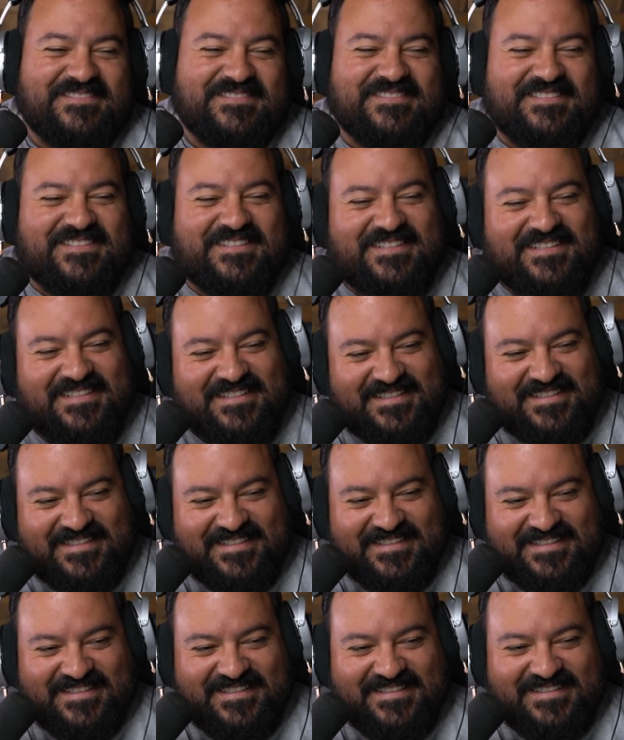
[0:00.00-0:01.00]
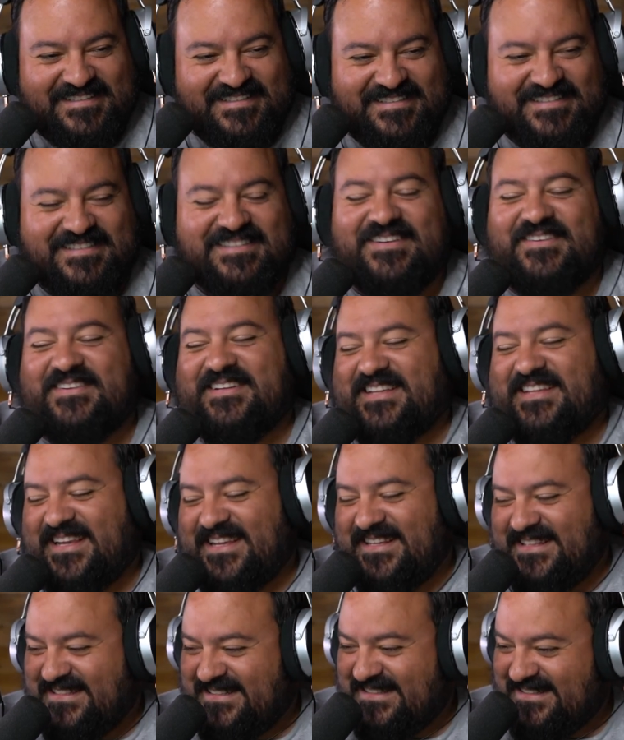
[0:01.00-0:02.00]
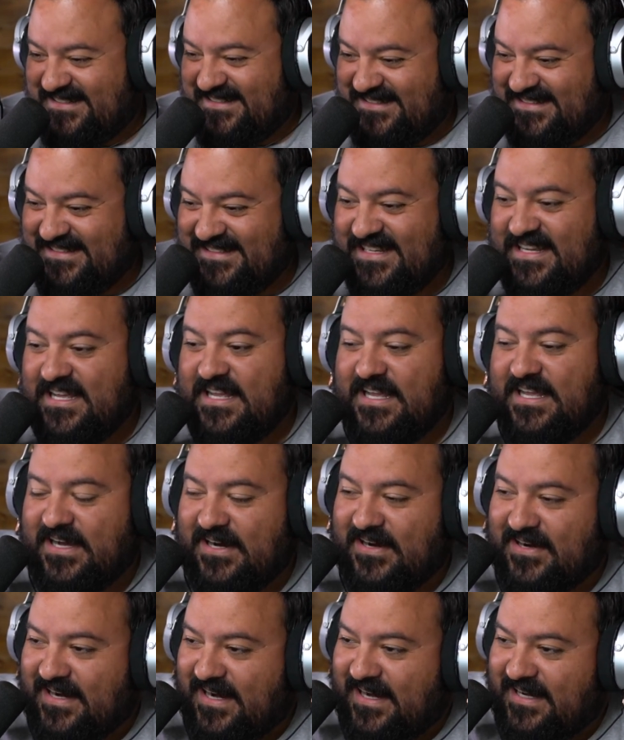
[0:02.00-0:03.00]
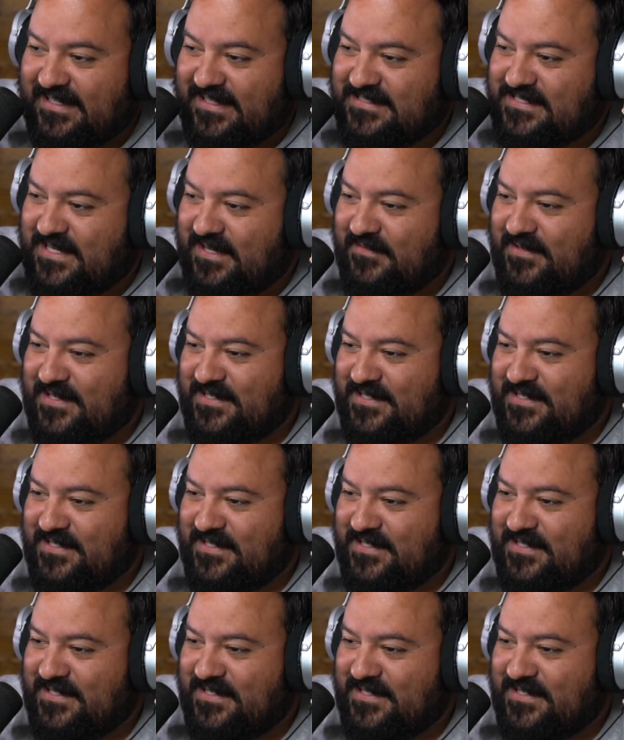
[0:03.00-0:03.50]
the more I'm underwater, but I could be wrong. All, All right, right, let us give it a